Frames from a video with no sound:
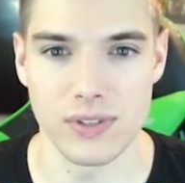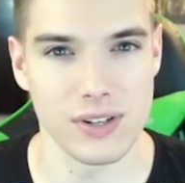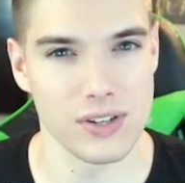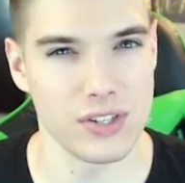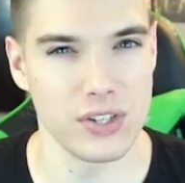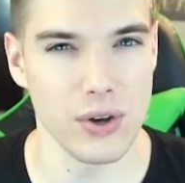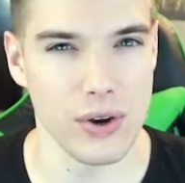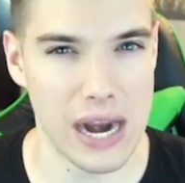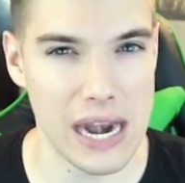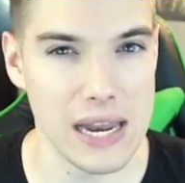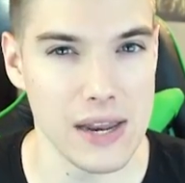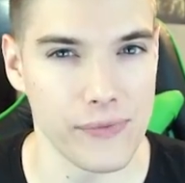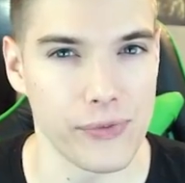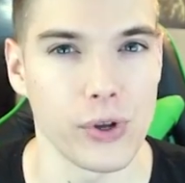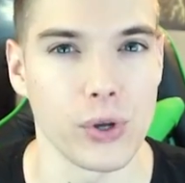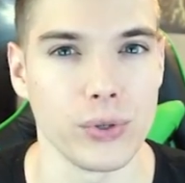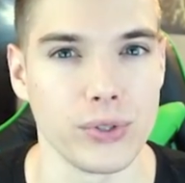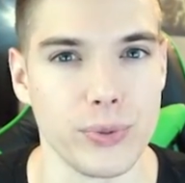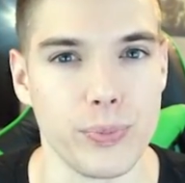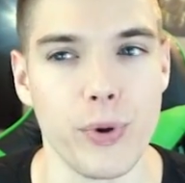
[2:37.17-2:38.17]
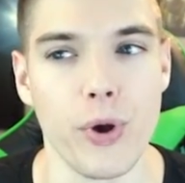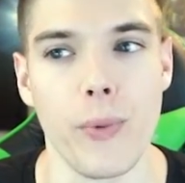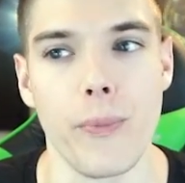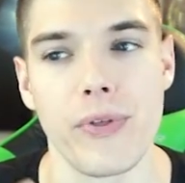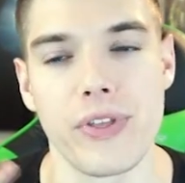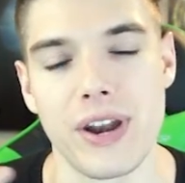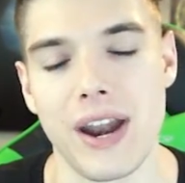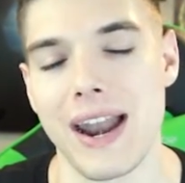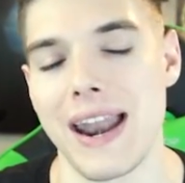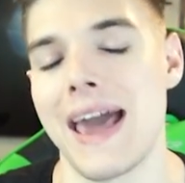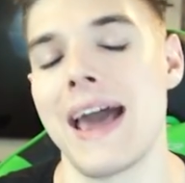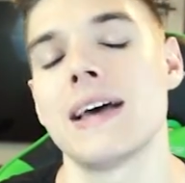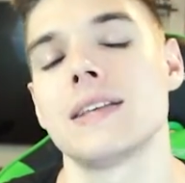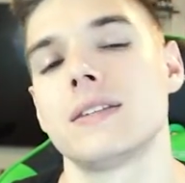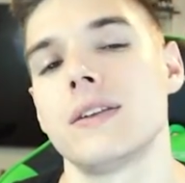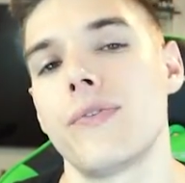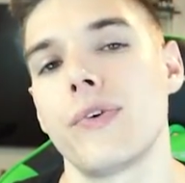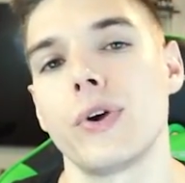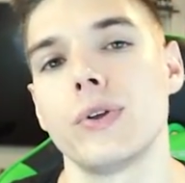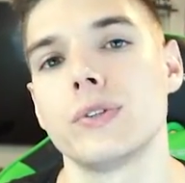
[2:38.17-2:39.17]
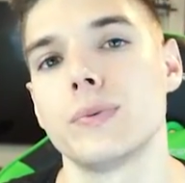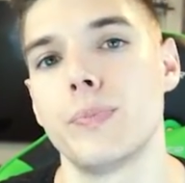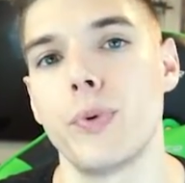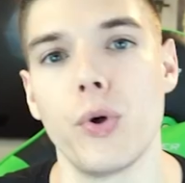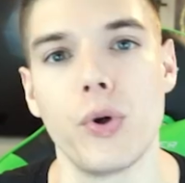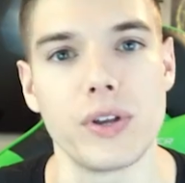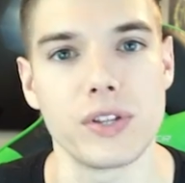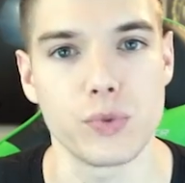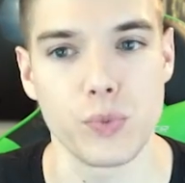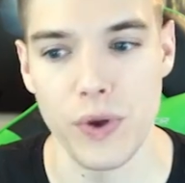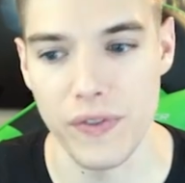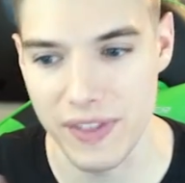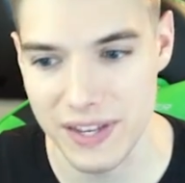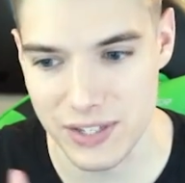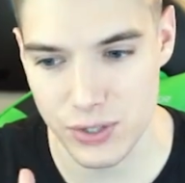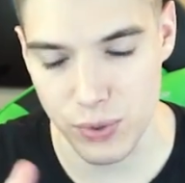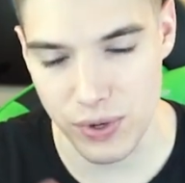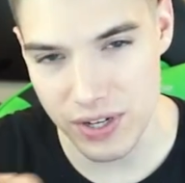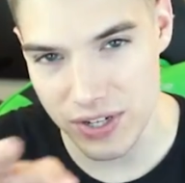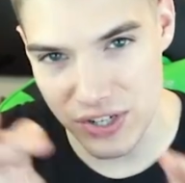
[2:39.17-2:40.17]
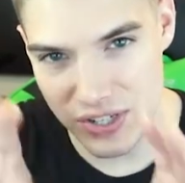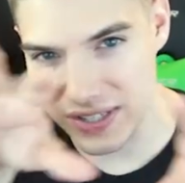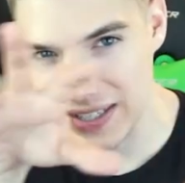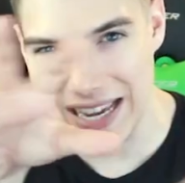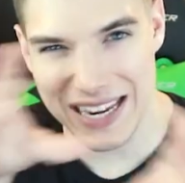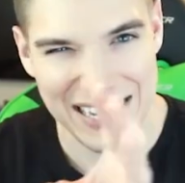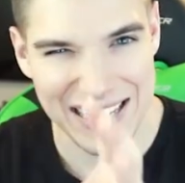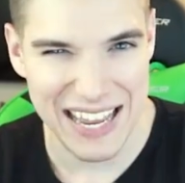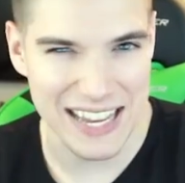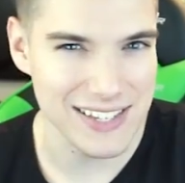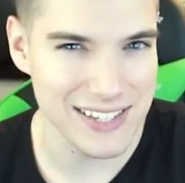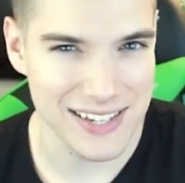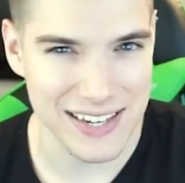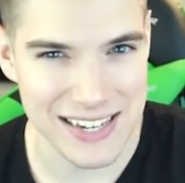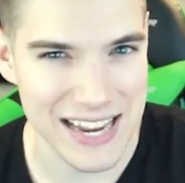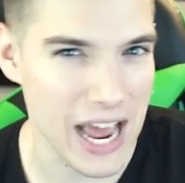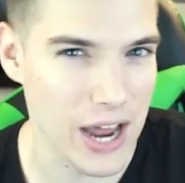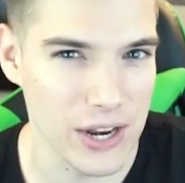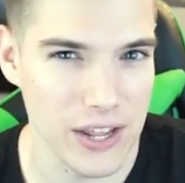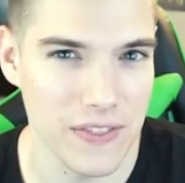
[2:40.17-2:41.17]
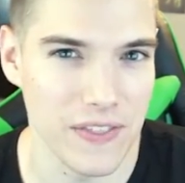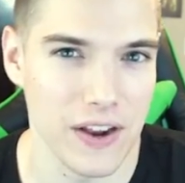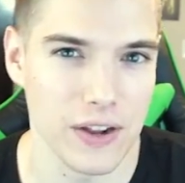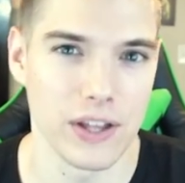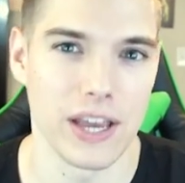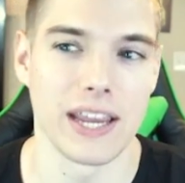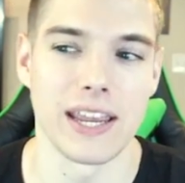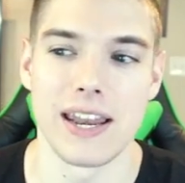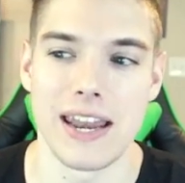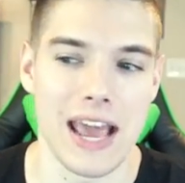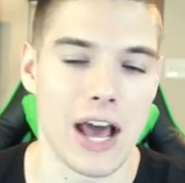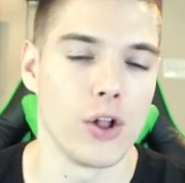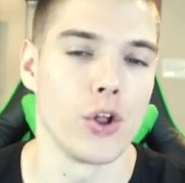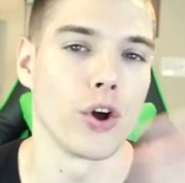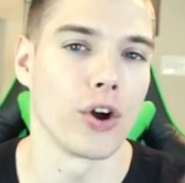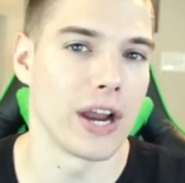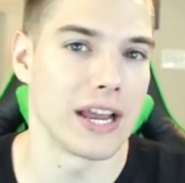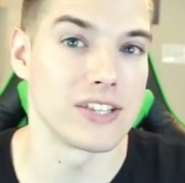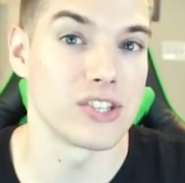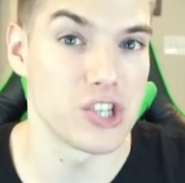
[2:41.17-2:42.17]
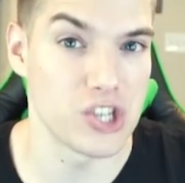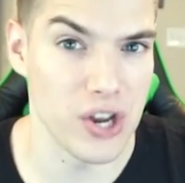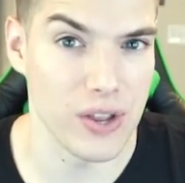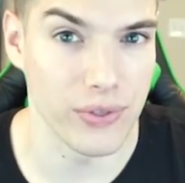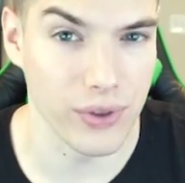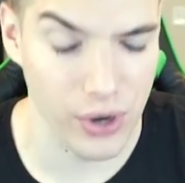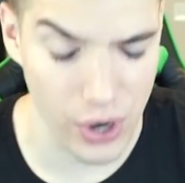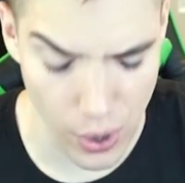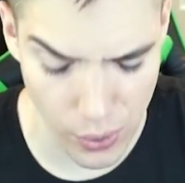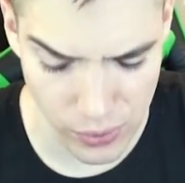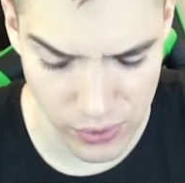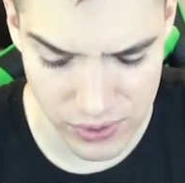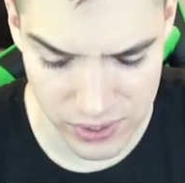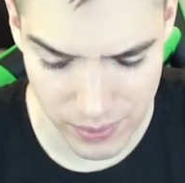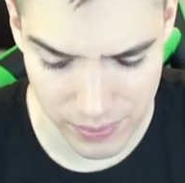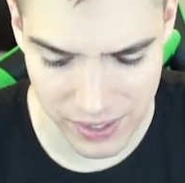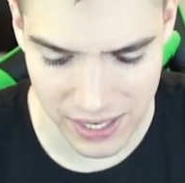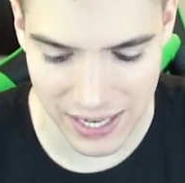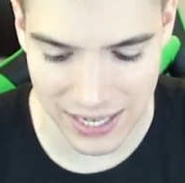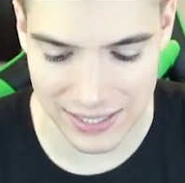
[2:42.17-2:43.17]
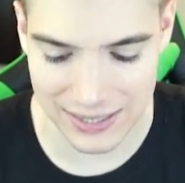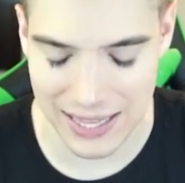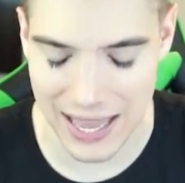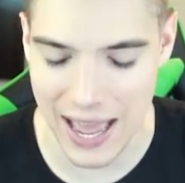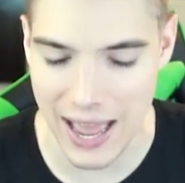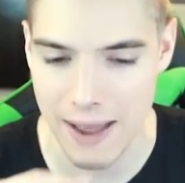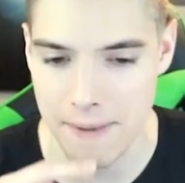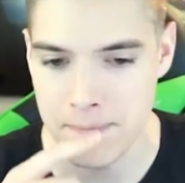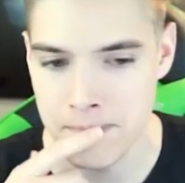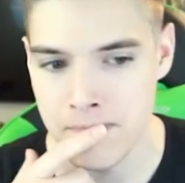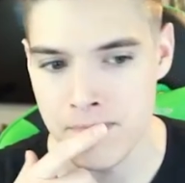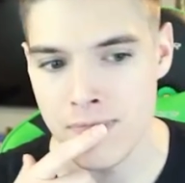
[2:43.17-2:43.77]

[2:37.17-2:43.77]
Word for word: They're still kind of difficult to pull, but they're not as difficult to pull as one that's sort of just like nested down in there, like an LR SSH to Goku or something like that.